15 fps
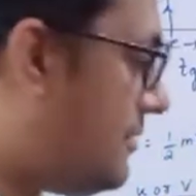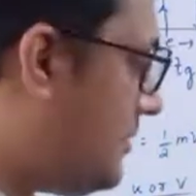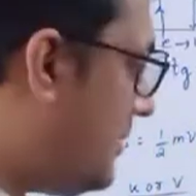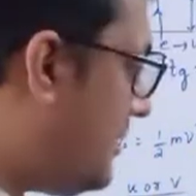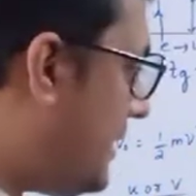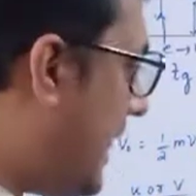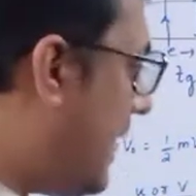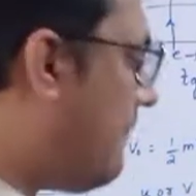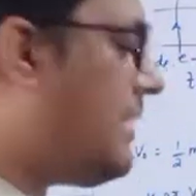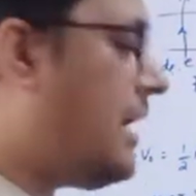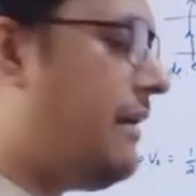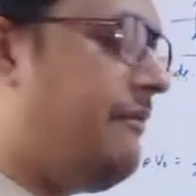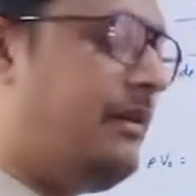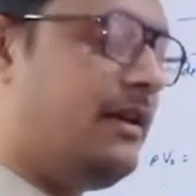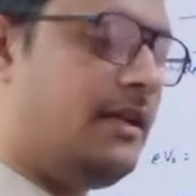same
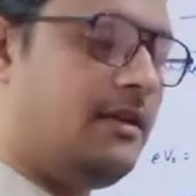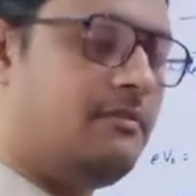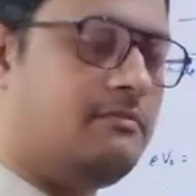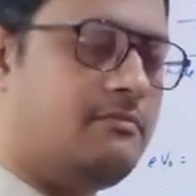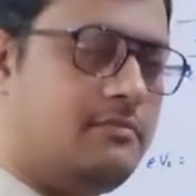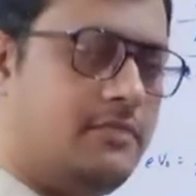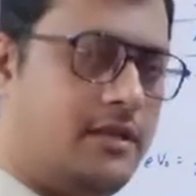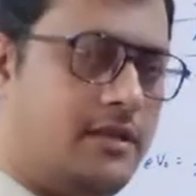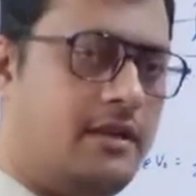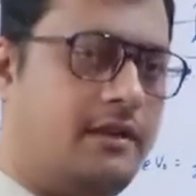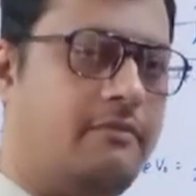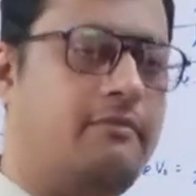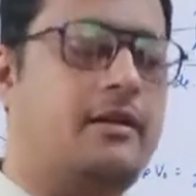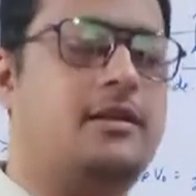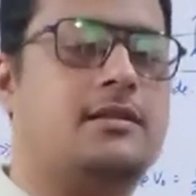cavity. In
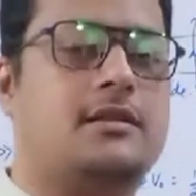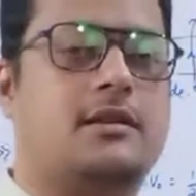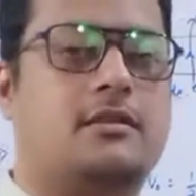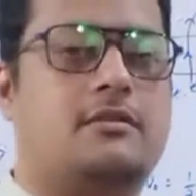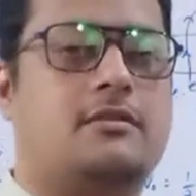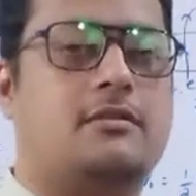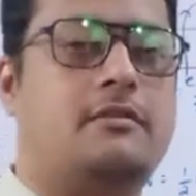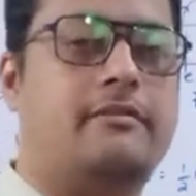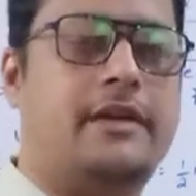reflex klystron we